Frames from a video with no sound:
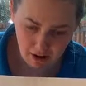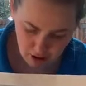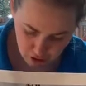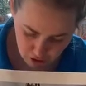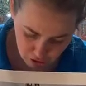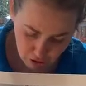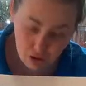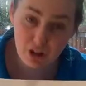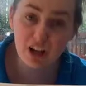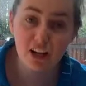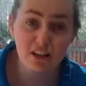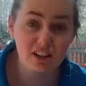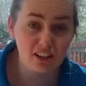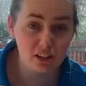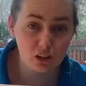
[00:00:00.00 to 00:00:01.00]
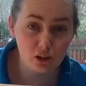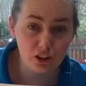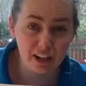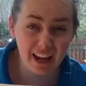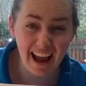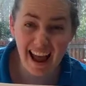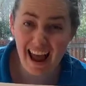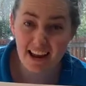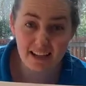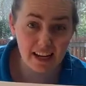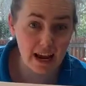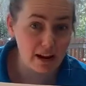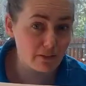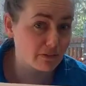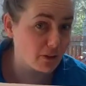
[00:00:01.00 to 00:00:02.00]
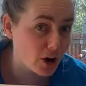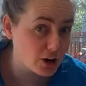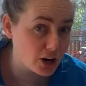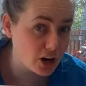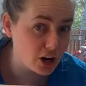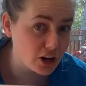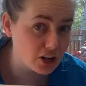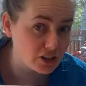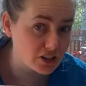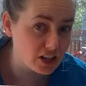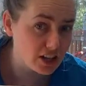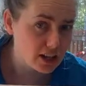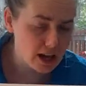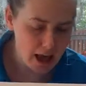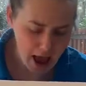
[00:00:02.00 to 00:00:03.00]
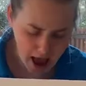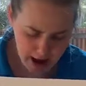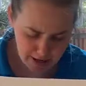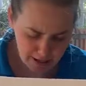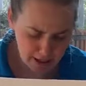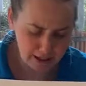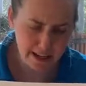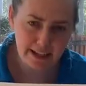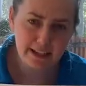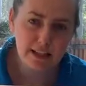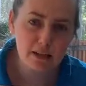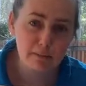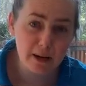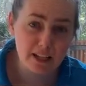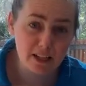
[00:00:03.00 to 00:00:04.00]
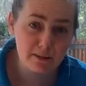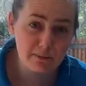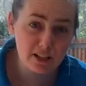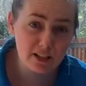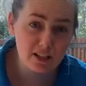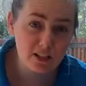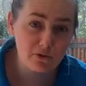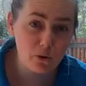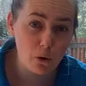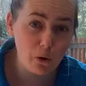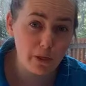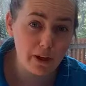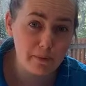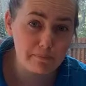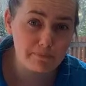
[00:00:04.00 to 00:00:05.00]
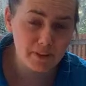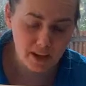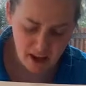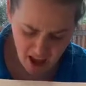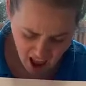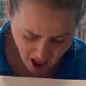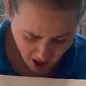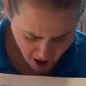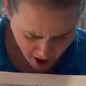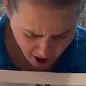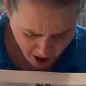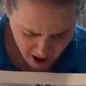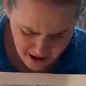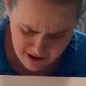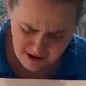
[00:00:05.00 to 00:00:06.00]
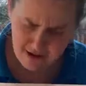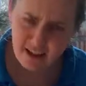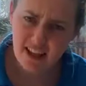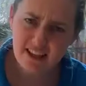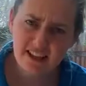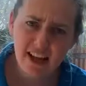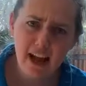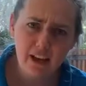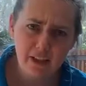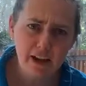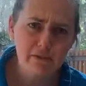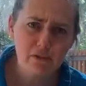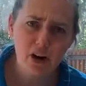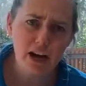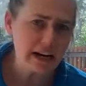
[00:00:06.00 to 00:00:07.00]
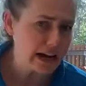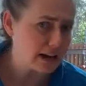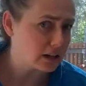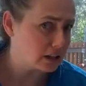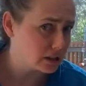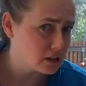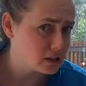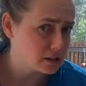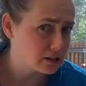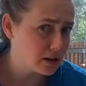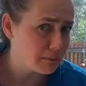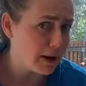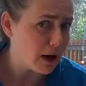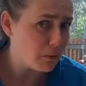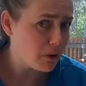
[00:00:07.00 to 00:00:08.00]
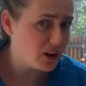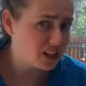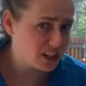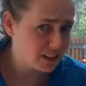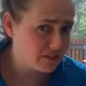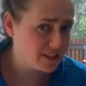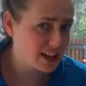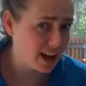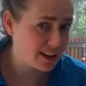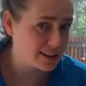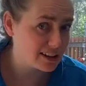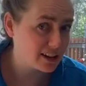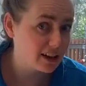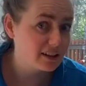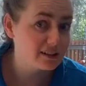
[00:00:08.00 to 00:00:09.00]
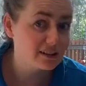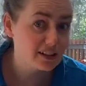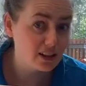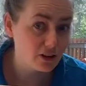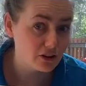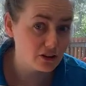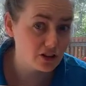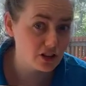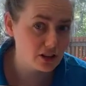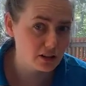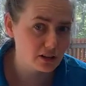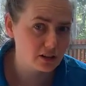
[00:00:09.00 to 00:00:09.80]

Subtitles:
to look and take photos and collect specimens for them, and that's how they find out a lot about what lives under the ocean.